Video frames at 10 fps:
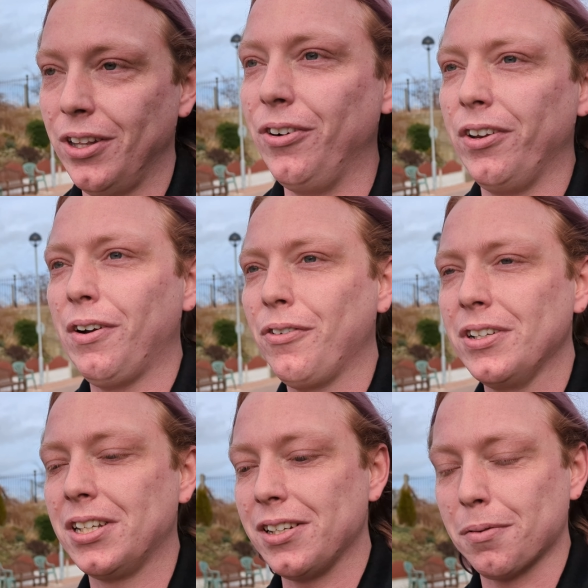The only
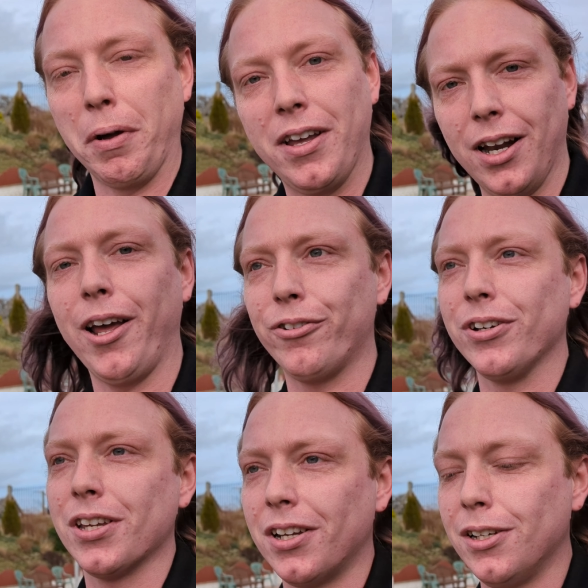difference is my
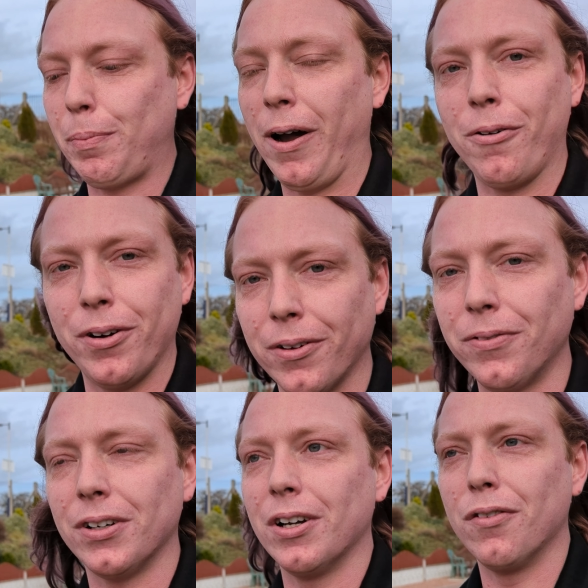electricity is powering
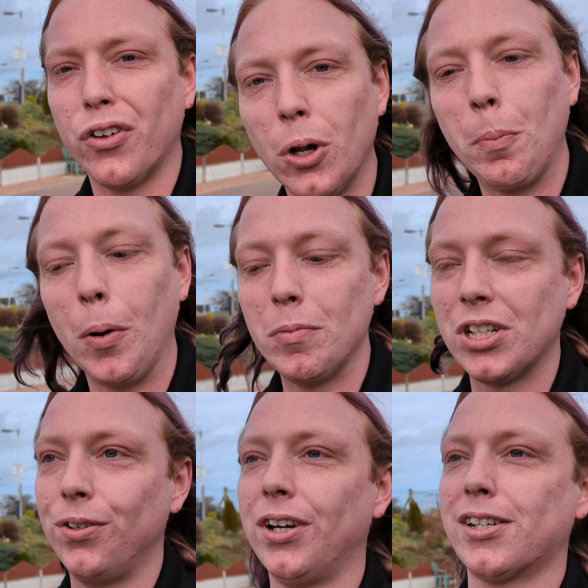fuel pumps
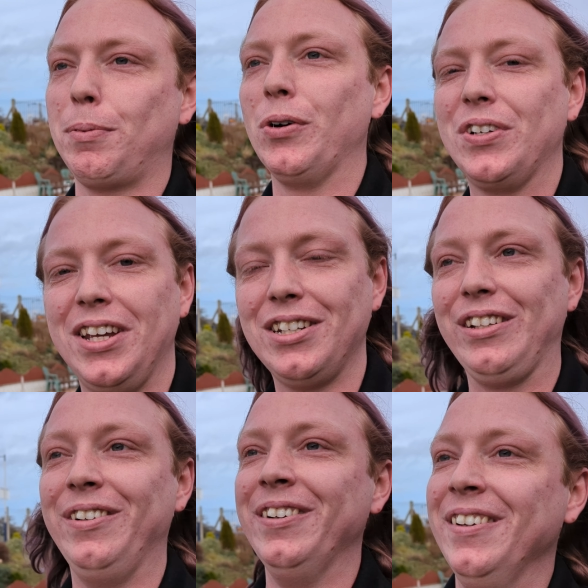to explode
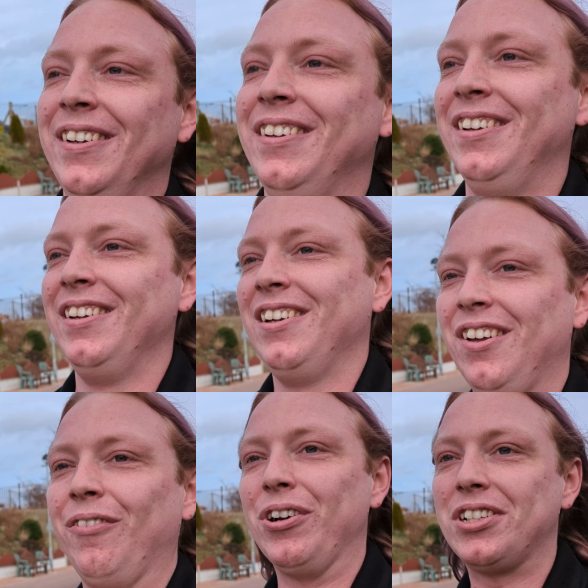diesel,
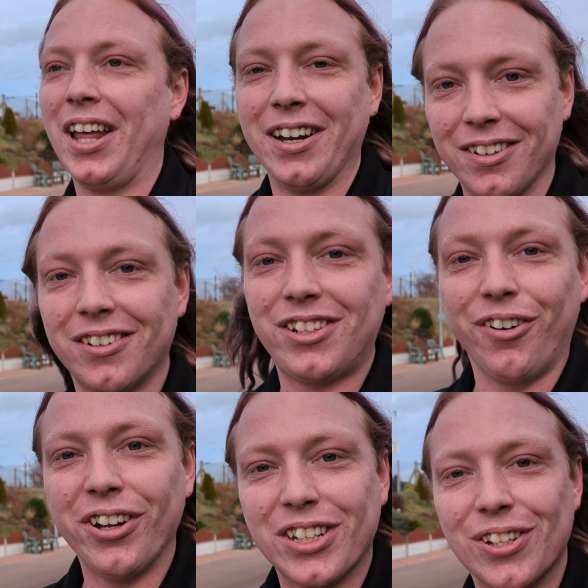which then
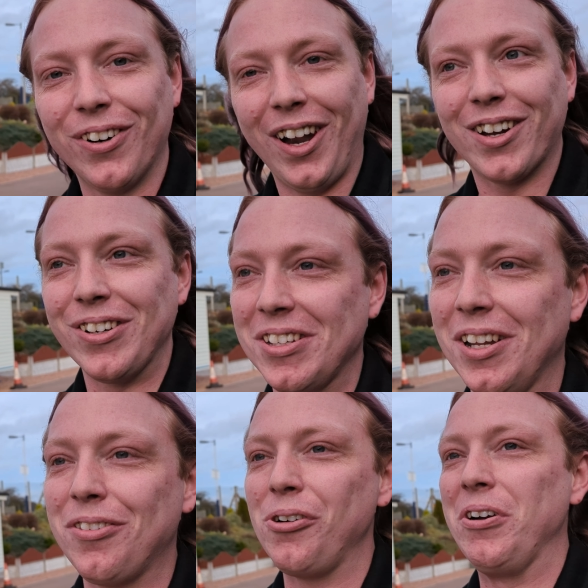generates its own
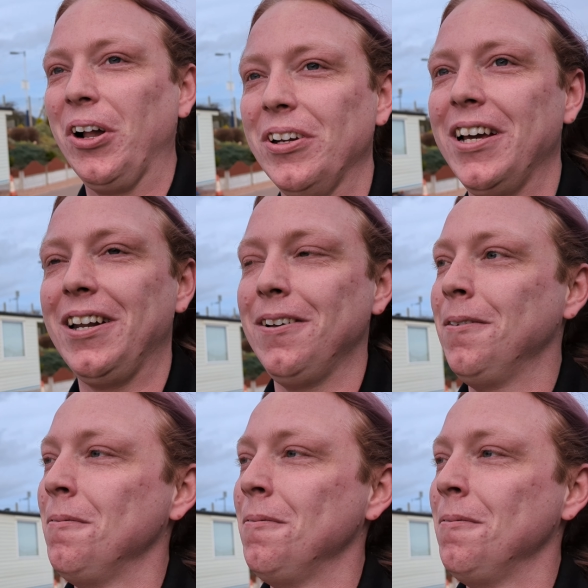electricity through an alternator.